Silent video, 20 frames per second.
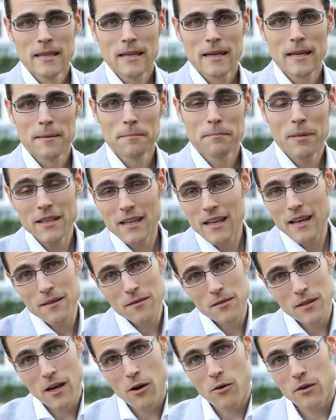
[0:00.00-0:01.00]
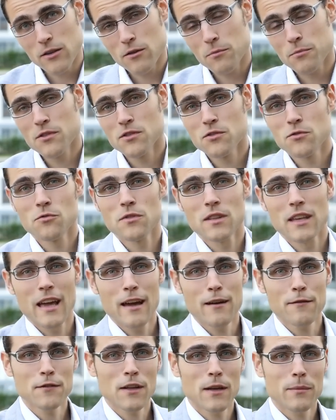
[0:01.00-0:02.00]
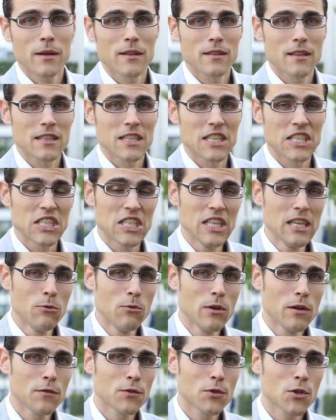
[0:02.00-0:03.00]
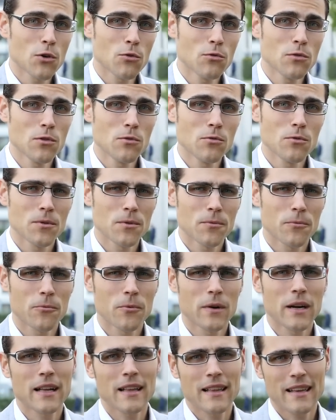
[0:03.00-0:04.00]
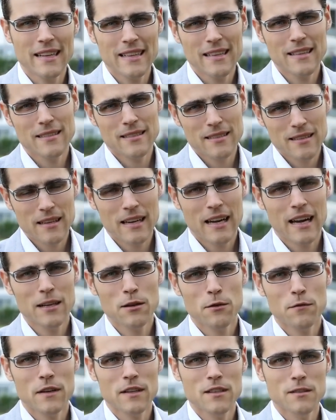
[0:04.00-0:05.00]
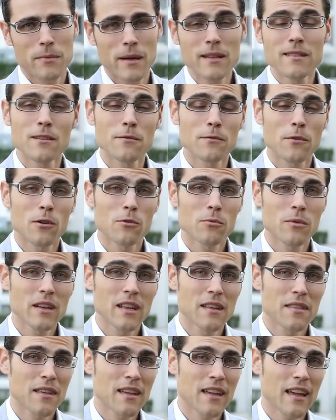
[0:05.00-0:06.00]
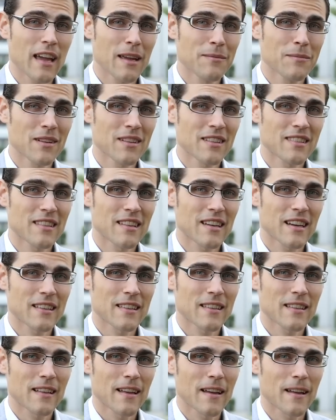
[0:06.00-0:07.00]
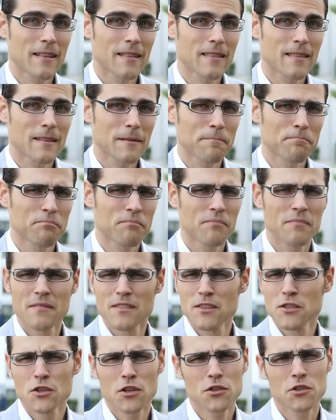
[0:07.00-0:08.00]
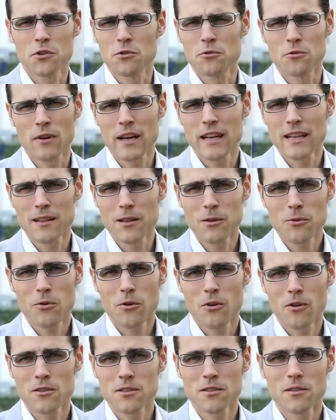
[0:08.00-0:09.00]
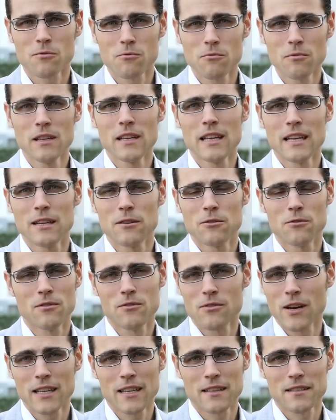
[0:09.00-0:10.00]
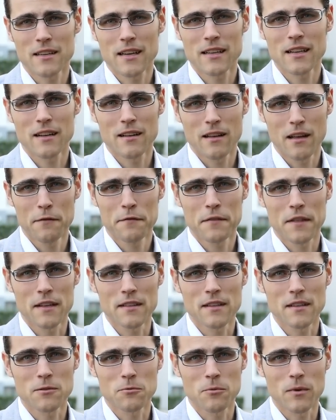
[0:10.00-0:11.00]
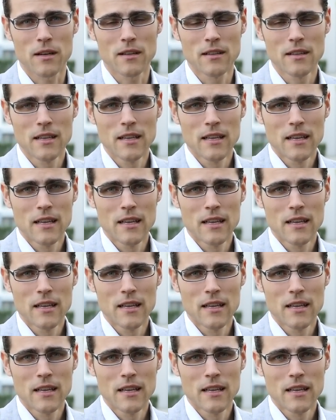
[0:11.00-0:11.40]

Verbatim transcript: Um, but now in comparison to the F-Type and the TT we've shown you, well, it is kind of expensive already, the Cayman then, and such a great look also really great design i love that as well